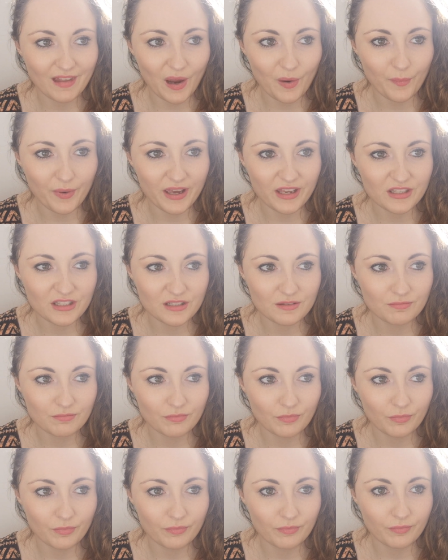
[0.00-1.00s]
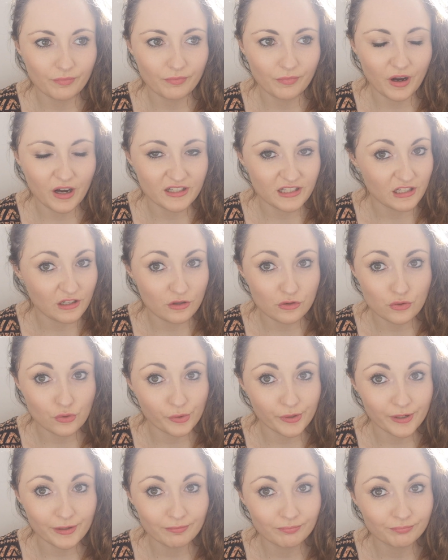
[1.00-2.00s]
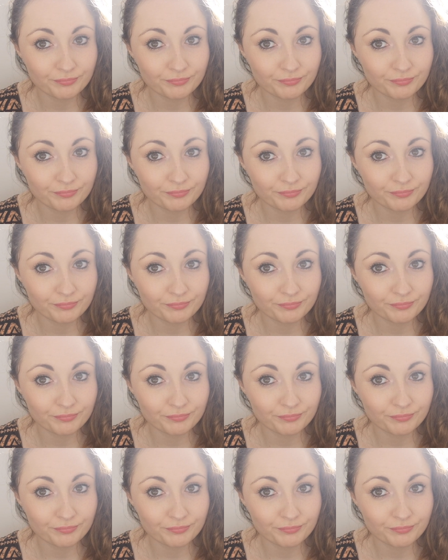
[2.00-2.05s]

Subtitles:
which I didn't enjoy.